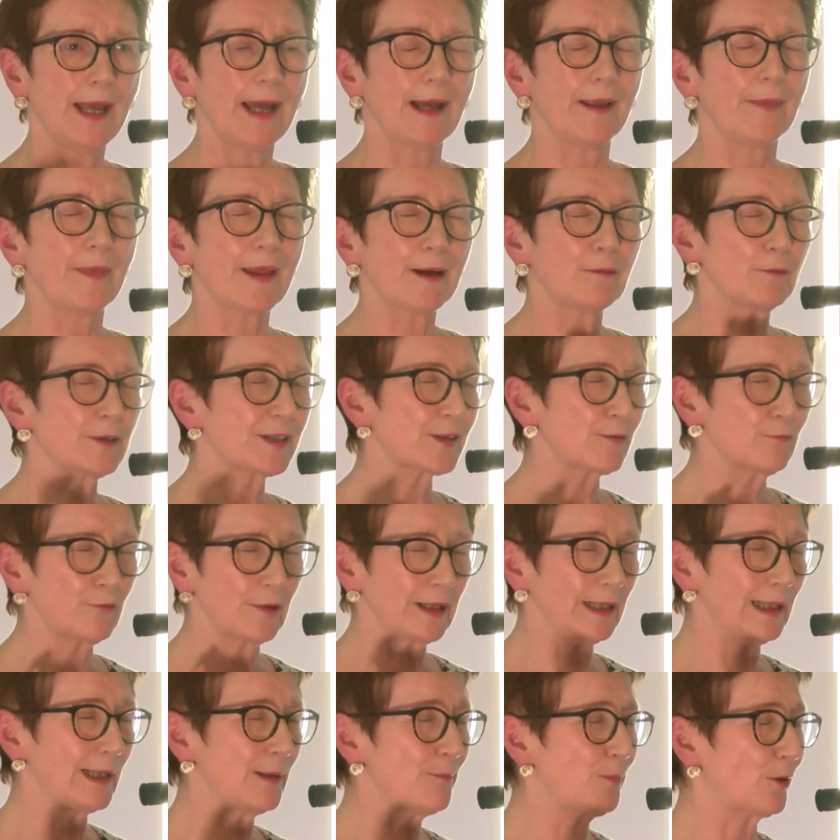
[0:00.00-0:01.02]
And that was a
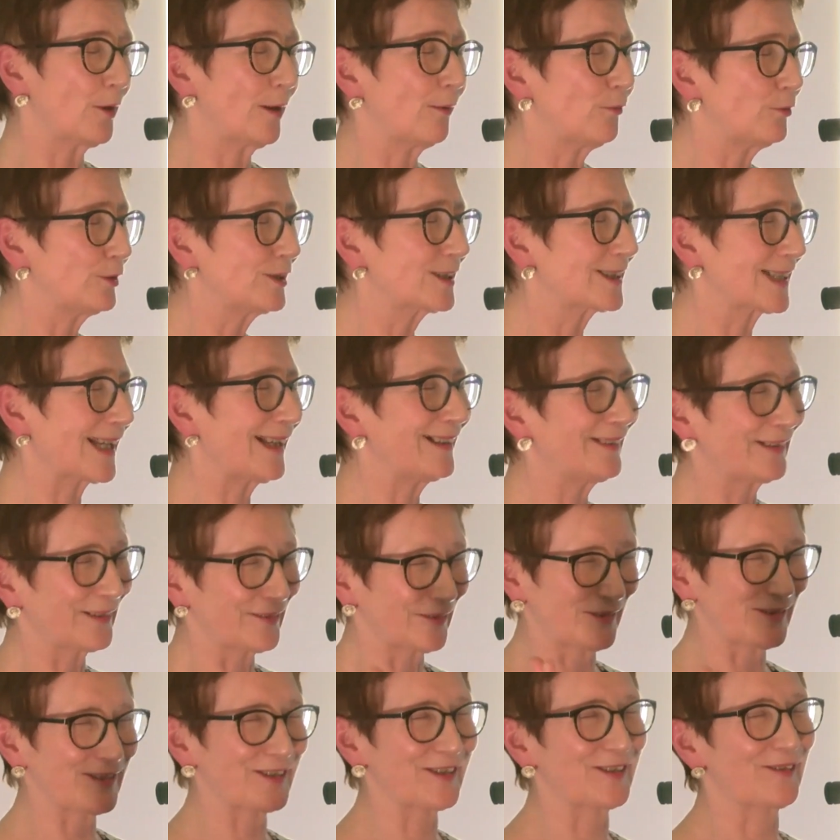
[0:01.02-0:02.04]
really, I won't tell the
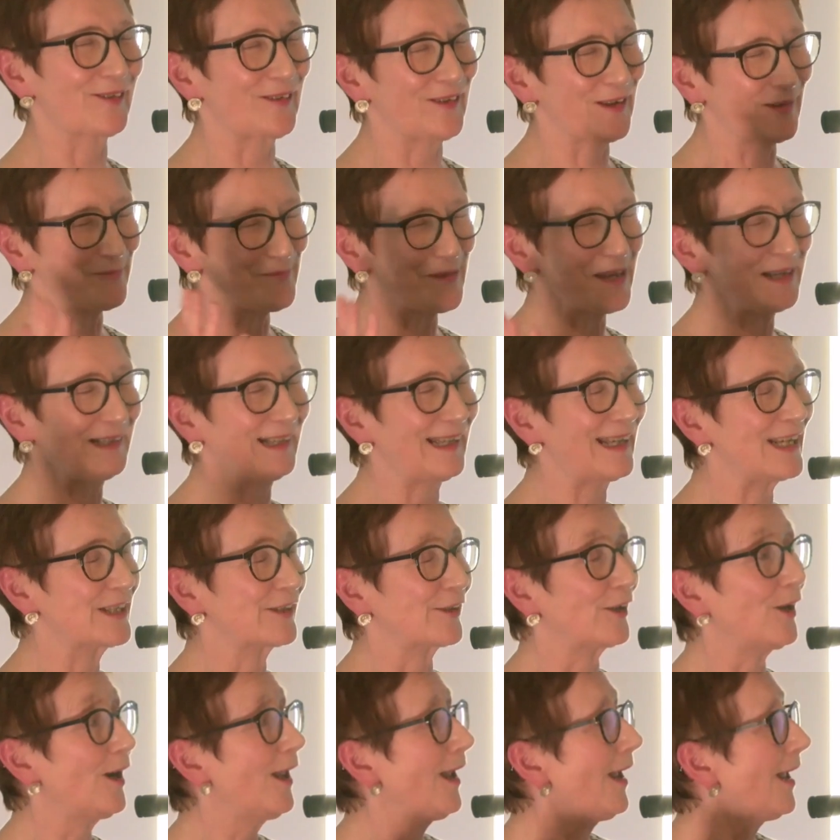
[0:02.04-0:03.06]
other story, I may
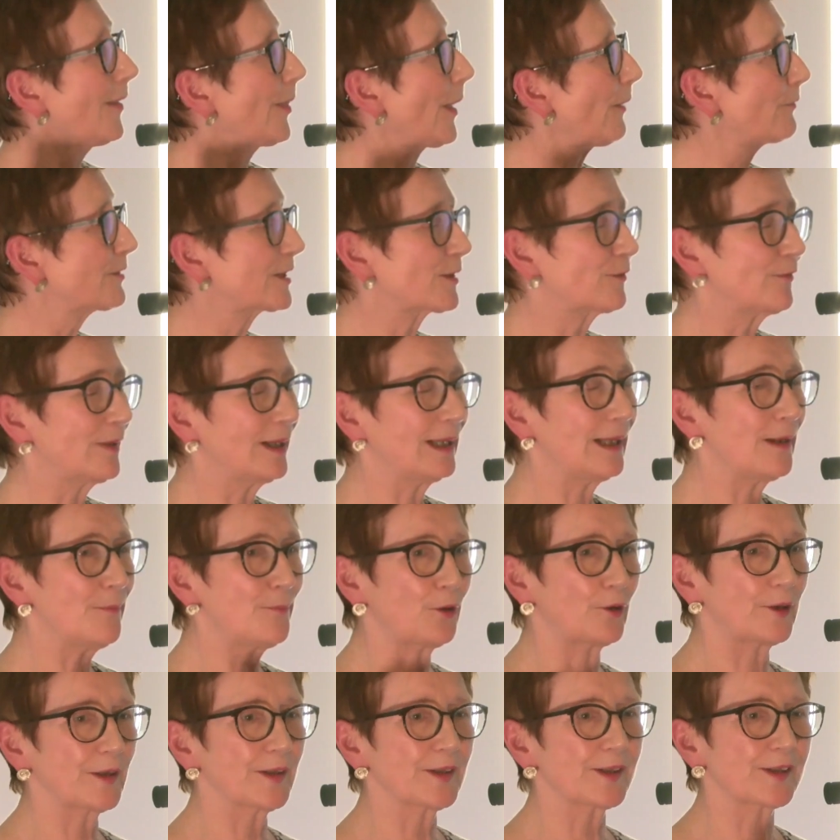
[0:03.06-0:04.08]
later, that was a really
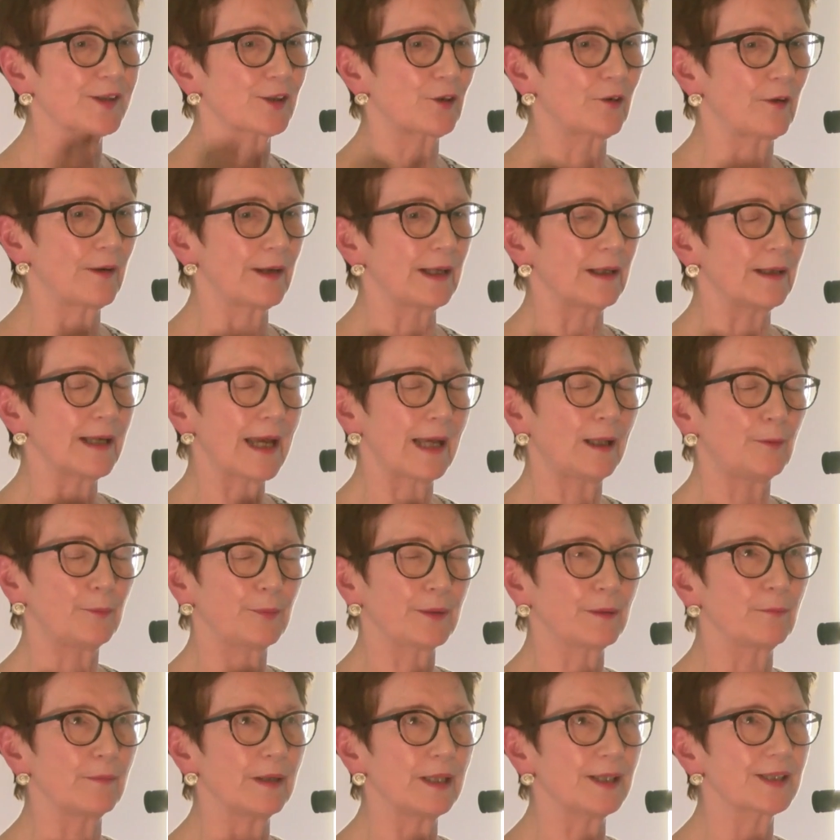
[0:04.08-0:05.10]
important story in
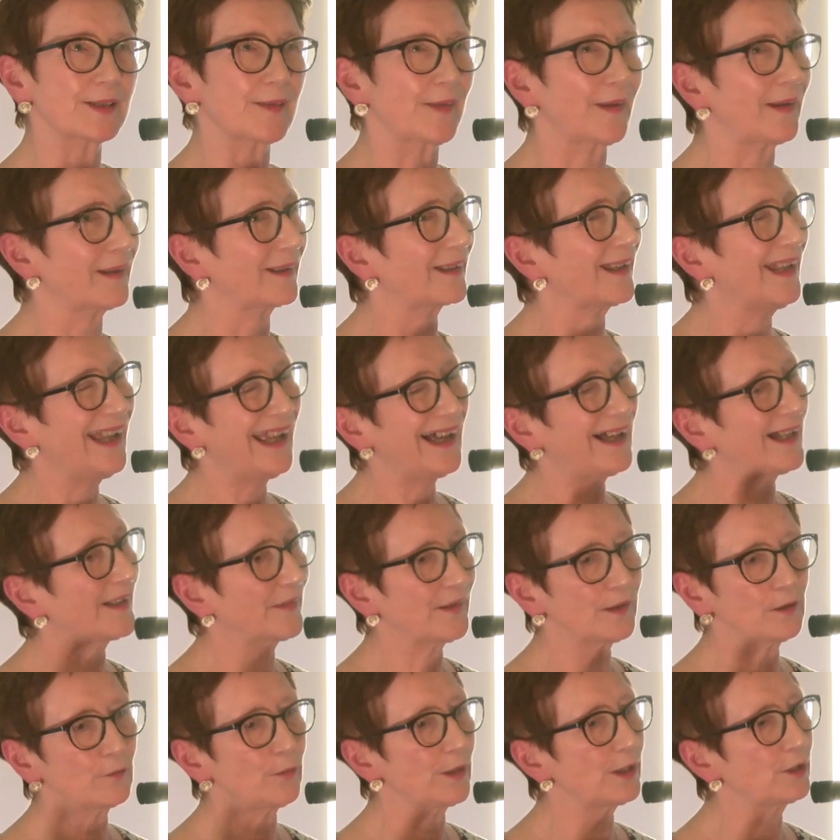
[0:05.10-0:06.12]
helping me to think, I
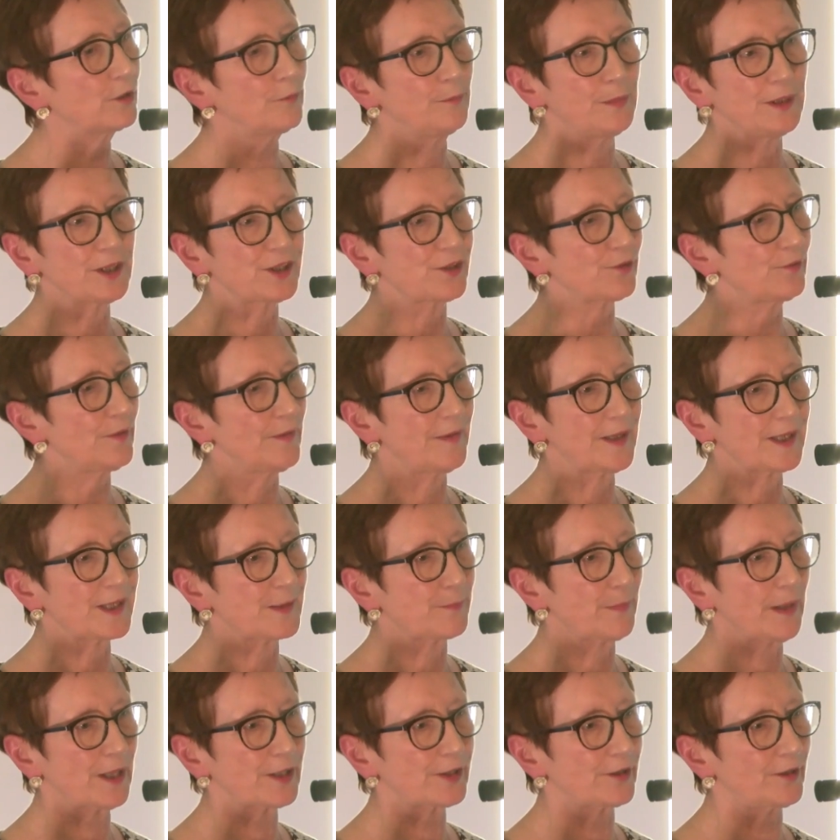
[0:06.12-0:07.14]
think we could be doing this
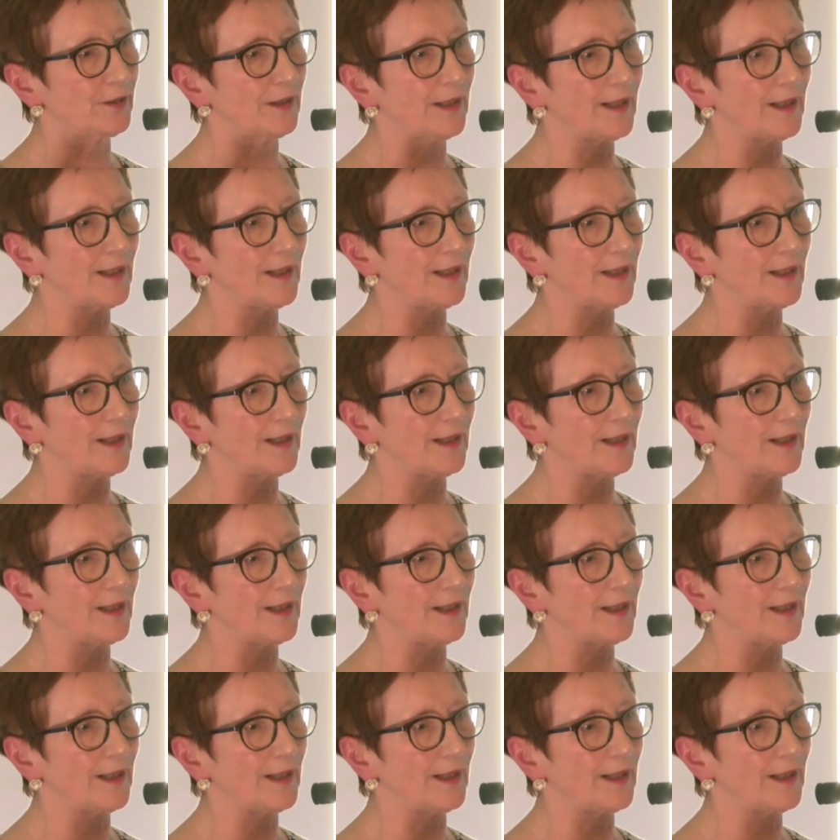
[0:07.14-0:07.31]
better.